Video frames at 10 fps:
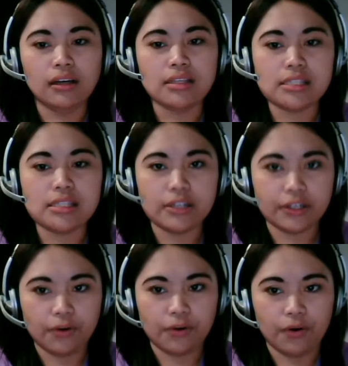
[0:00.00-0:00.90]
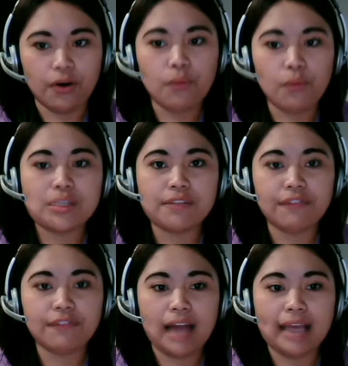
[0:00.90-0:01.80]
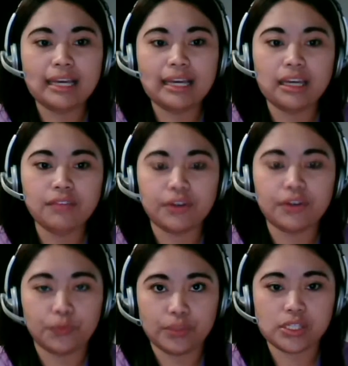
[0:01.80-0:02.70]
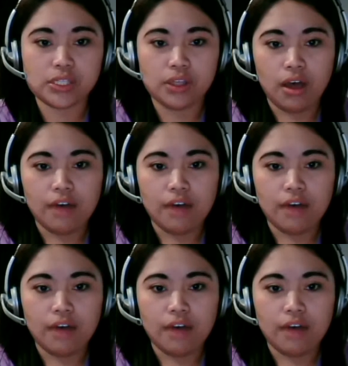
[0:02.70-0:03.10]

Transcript: circle was flying in recruits